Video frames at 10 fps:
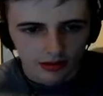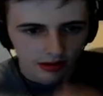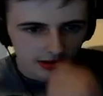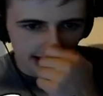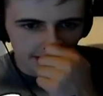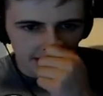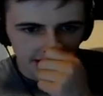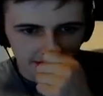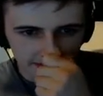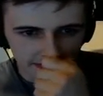Damn it.
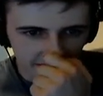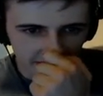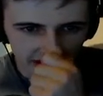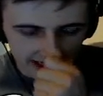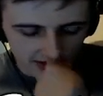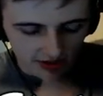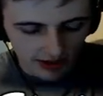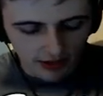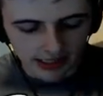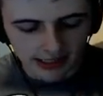Alright, let's try and
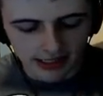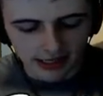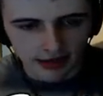break into here.